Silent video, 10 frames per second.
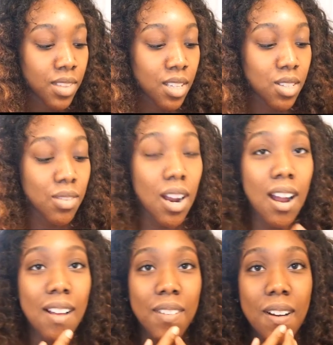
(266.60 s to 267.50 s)
So
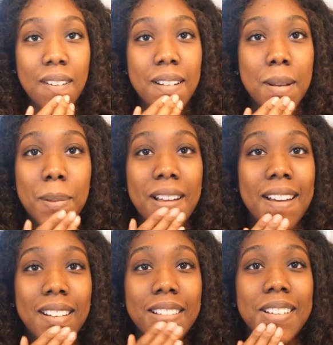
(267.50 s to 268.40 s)
I've already
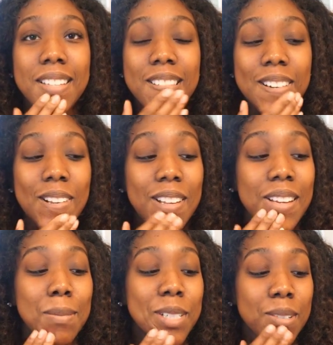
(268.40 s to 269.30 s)
applied a little of this
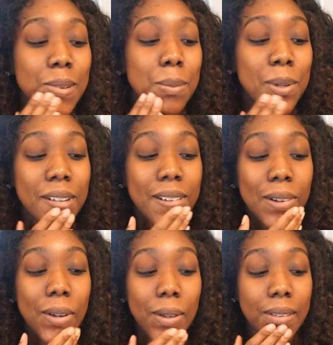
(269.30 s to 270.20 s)
earlier. I'm just going to put it
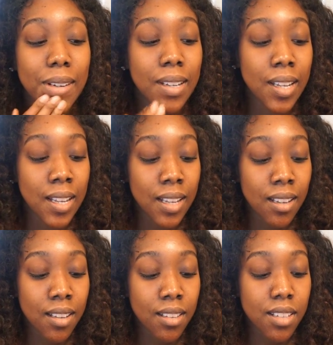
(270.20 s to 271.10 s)
on
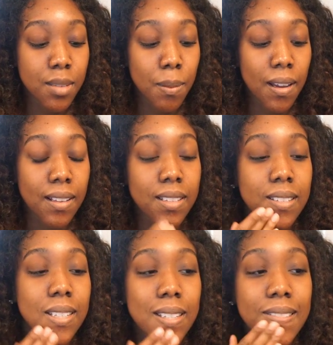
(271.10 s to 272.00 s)
the
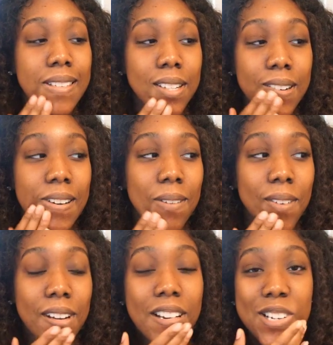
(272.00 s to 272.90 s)
spots that are
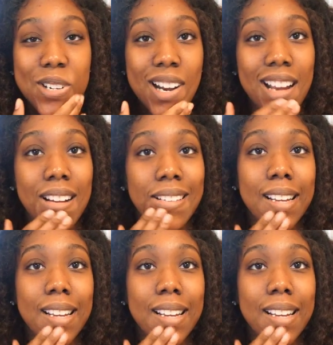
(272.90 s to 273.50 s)
very dry.